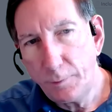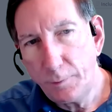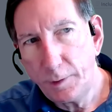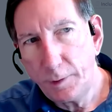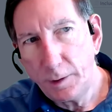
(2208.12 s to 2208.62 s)
of
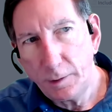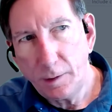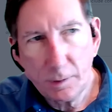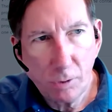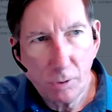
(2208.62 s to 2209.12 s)
the
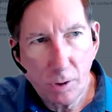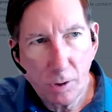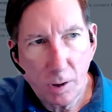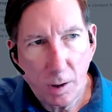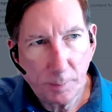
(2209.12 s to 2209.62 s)
crawled
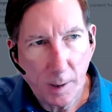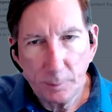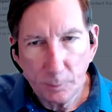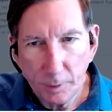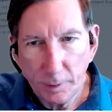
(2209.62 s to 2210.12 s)
property we're
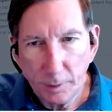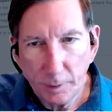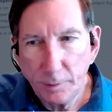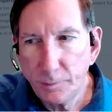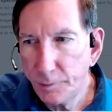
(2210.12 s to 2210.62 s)

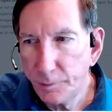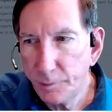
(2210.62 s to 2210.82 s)
interested in.